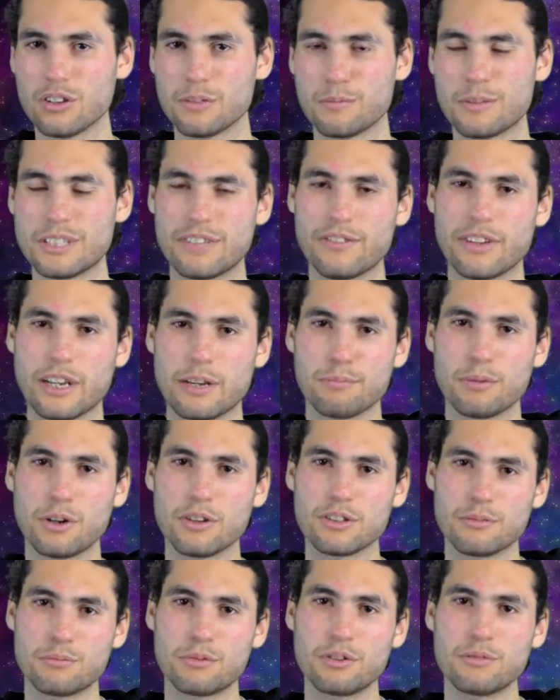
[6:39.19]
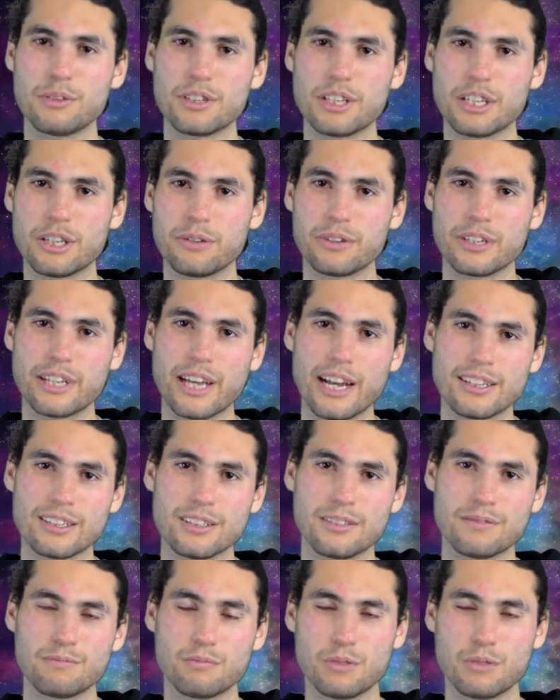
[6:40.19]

specific impulse improvement that you would get